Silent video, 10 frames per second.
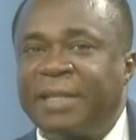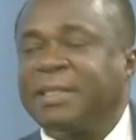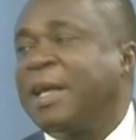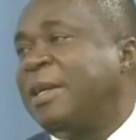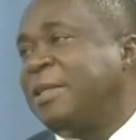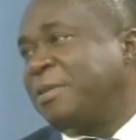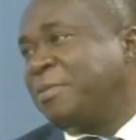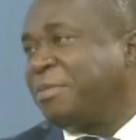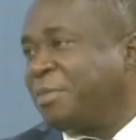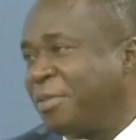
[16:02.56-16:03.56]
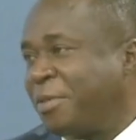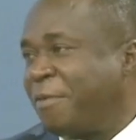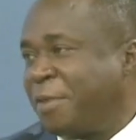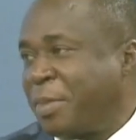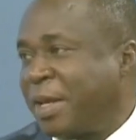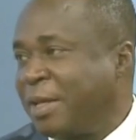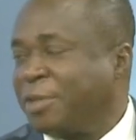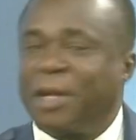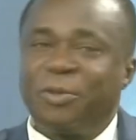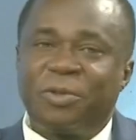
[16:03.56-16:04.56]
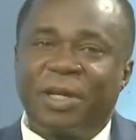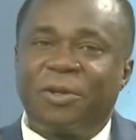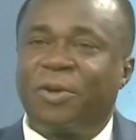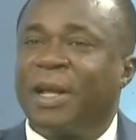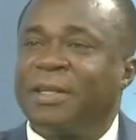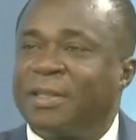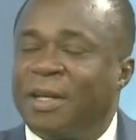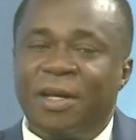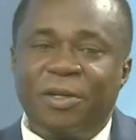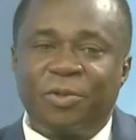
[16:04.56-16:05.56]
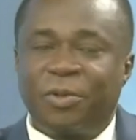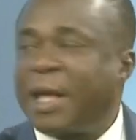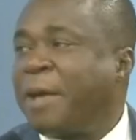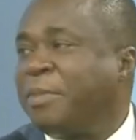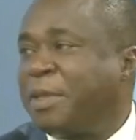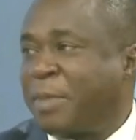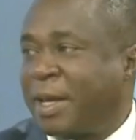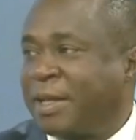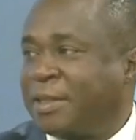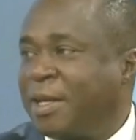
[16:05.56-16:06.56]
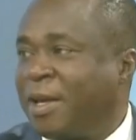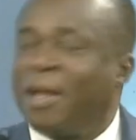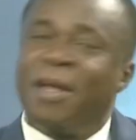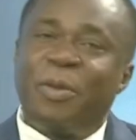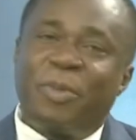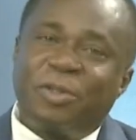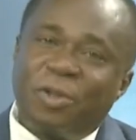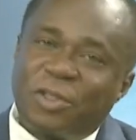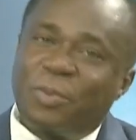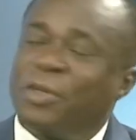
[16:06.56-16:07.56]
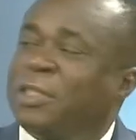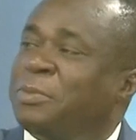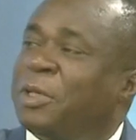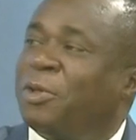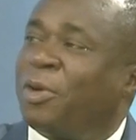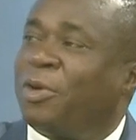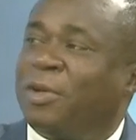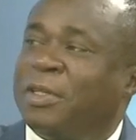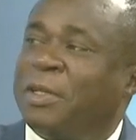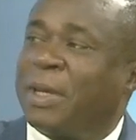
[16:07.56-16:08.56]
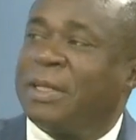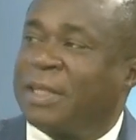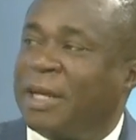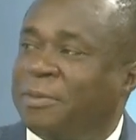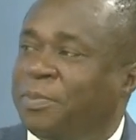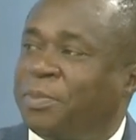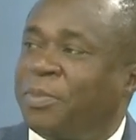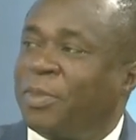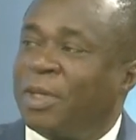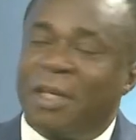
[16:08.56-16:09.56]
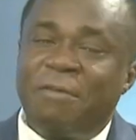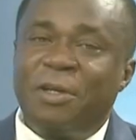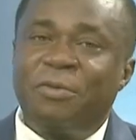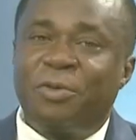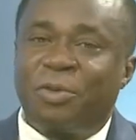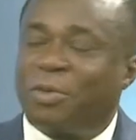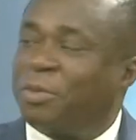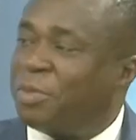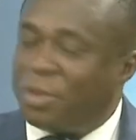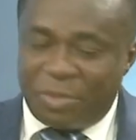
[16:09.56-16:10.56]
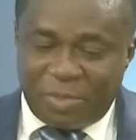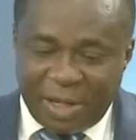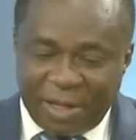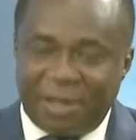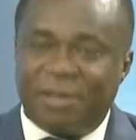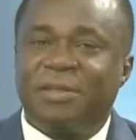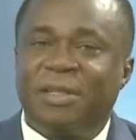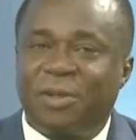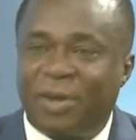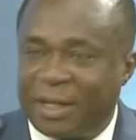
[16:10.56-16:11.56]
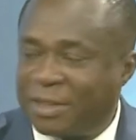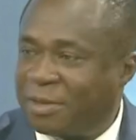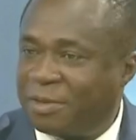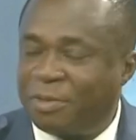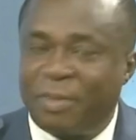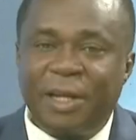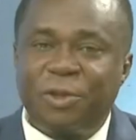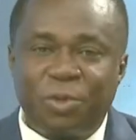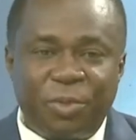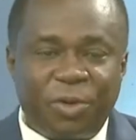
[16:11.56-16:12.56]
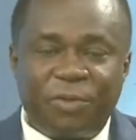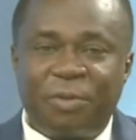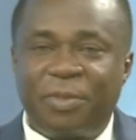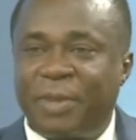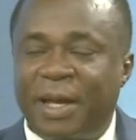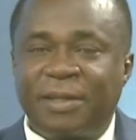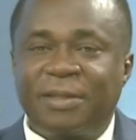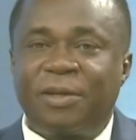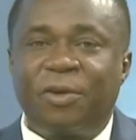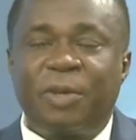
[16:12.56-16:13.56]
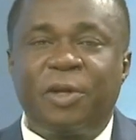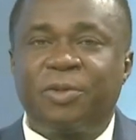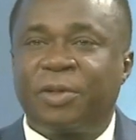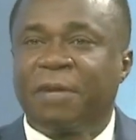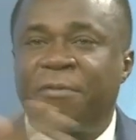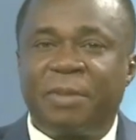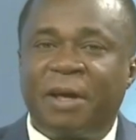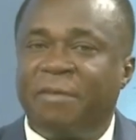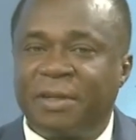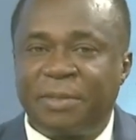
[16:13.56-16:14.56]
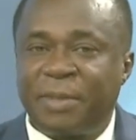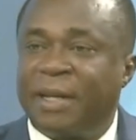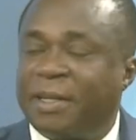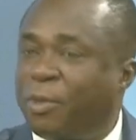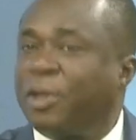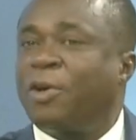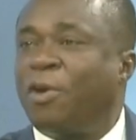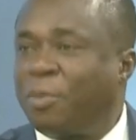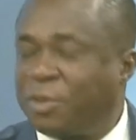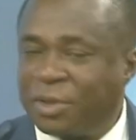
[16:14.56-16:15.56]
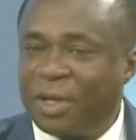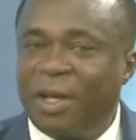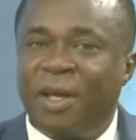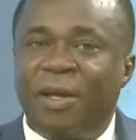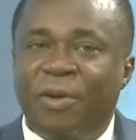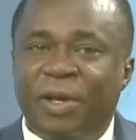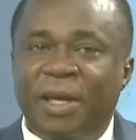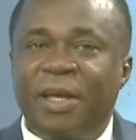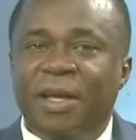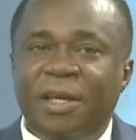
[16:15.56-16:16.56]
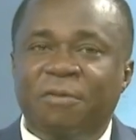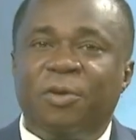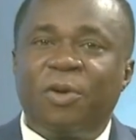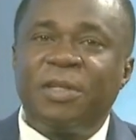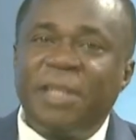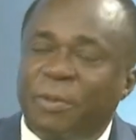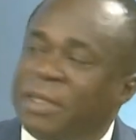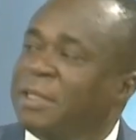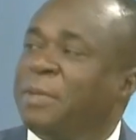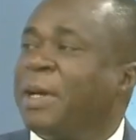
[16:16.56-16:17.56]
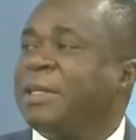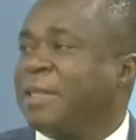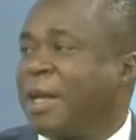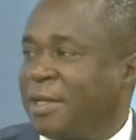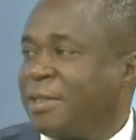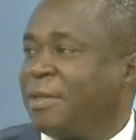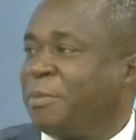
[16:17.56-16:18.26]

side of the market, trying to get dollars to calm the market. Mm. But not much is being done on the demand side. Even if you bring the dollars, you manage to borrow from banks, or you manage to get from Africa, and the money comes, okay? If you don't deal with the demand side,